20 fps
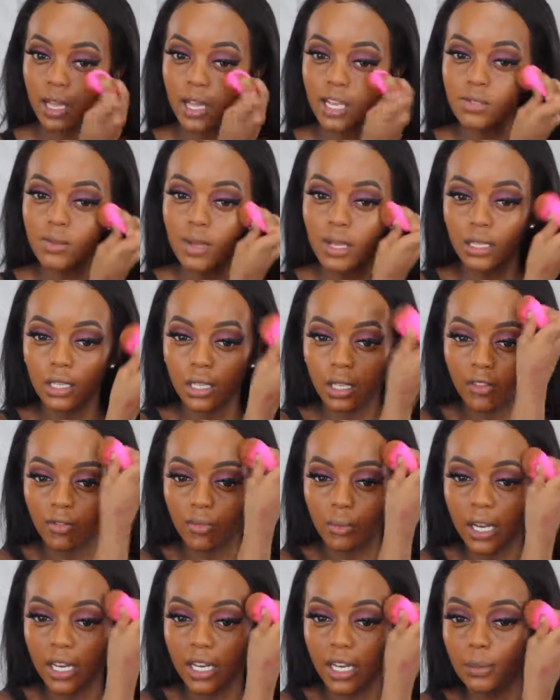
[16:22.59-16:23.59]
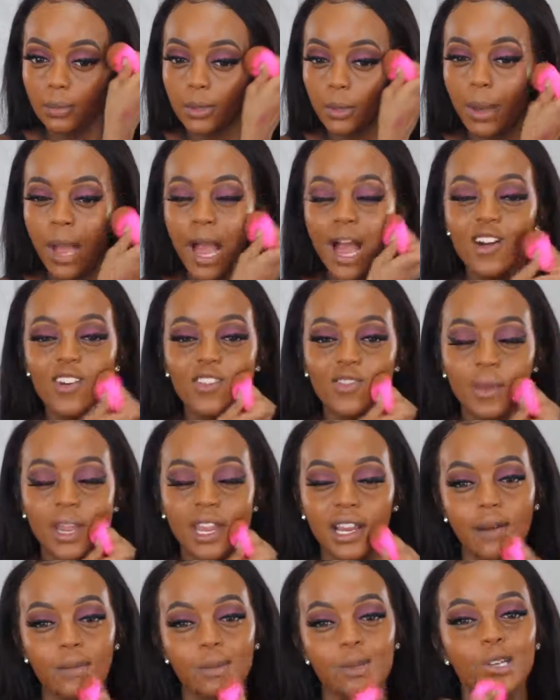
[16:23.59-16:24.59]
That's why I love makeup. The power of
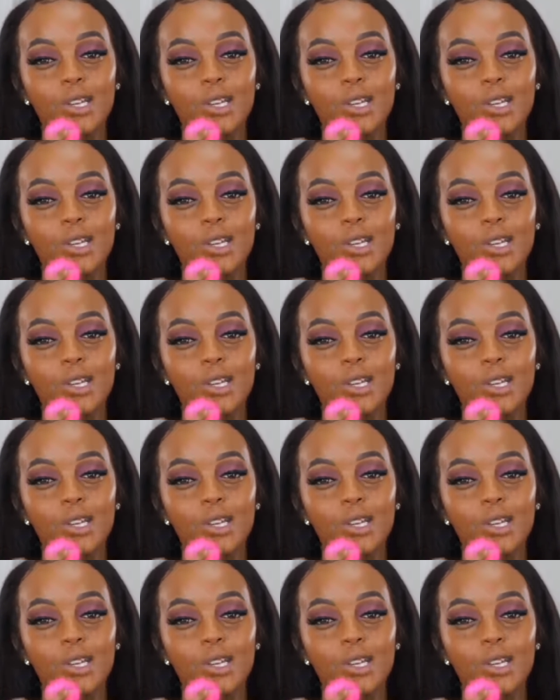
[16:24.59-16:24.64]
makeup.